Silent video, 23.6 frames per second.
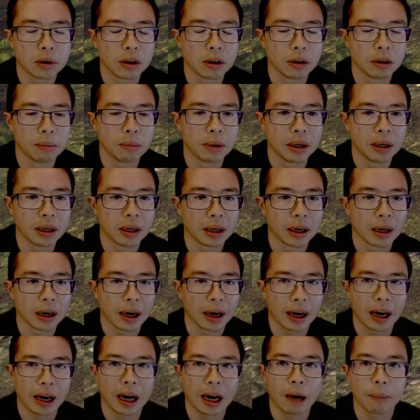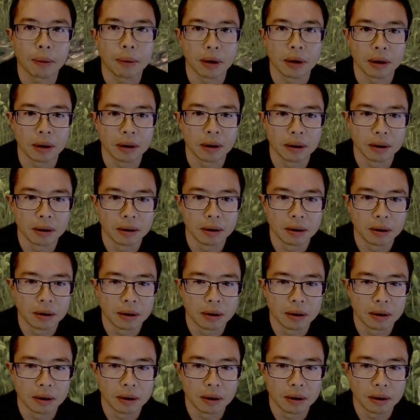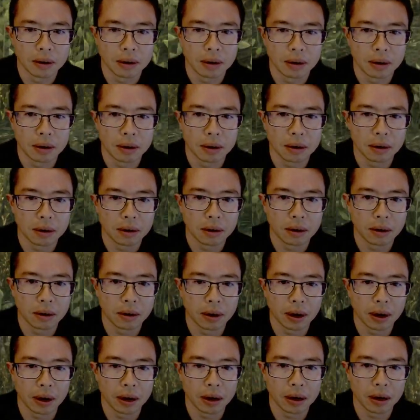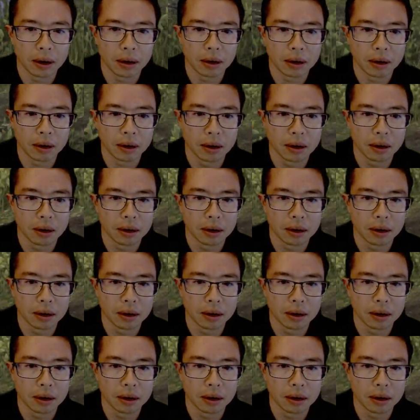could be happy, then